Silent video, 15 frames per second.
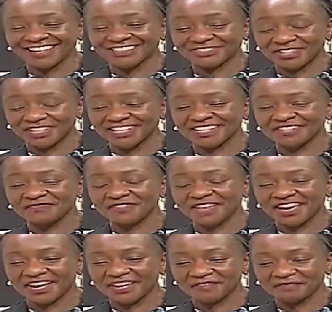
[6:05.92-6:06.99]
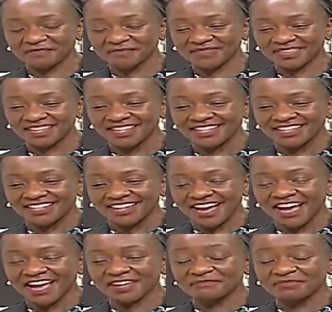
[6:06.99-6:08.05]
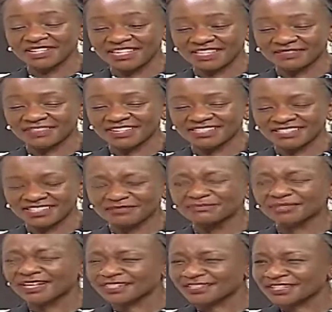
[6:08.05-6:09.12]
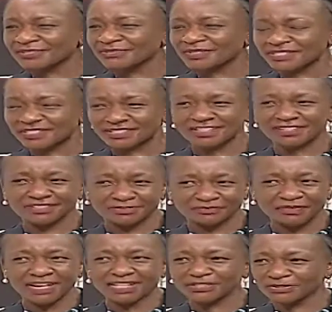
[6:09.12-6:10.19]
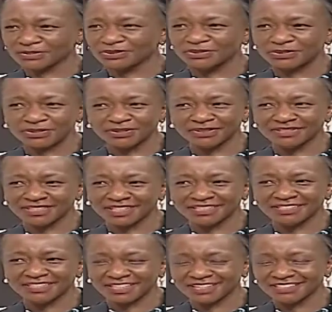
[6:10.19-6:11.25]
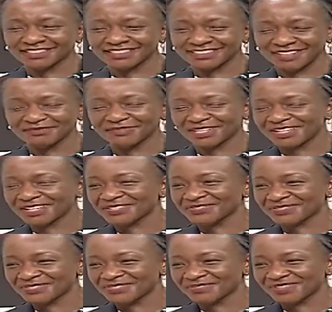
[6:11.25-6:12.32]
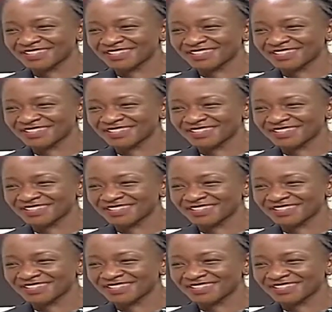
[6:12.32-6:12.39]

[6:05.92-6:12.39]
actually. Um, I believe that some careers which men should do that, okay. and some careers which women